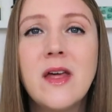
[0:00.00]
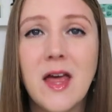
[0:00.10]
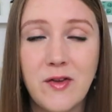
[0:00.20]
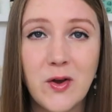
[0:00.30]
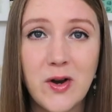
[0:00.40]

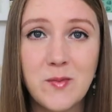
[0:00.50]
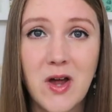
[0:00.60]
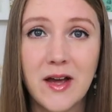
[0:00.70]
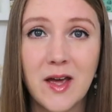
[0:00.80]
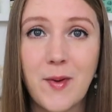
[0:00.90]
if you know what i'm
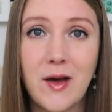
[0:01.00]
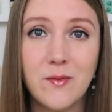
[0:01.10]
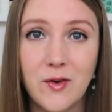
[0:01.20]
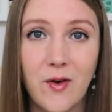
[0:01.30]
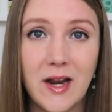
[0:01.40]
talking
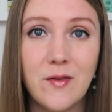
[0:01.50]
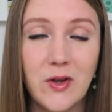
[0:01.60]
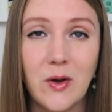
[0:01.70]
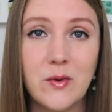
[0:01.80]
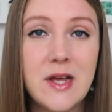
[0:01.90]
about great if
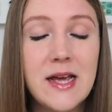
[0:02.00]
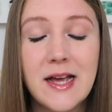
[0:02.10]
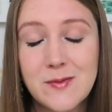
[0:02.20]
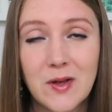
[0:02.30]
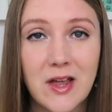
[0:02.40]
you don't
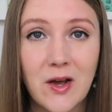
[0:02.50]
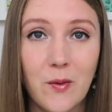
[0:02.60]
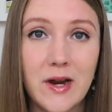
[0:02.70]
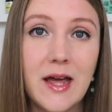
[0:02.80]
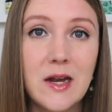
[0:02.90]
it smelled like
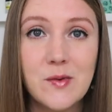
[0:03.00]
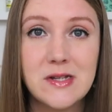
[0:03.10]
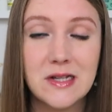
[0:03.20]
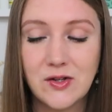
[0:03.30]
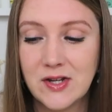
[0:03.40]
coconut and it was
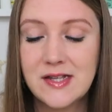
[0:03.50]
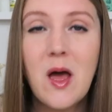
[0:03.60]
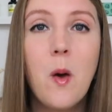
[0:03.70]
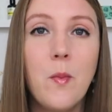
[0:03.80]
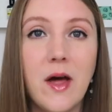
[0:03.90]
delicious
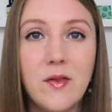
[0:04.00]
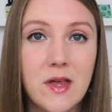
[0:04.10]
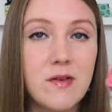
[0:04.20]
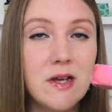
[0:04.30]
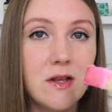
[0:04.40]
but let's
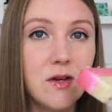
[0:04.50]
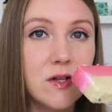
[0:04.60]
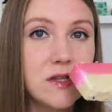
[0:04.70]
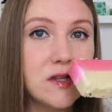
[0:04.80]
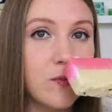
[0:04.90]
give it a
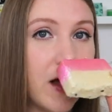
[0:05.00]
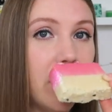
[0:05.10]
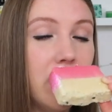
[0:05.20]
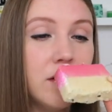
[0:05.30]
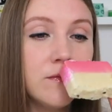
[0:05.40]
good
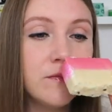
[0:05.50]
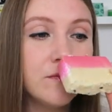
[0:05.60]
smell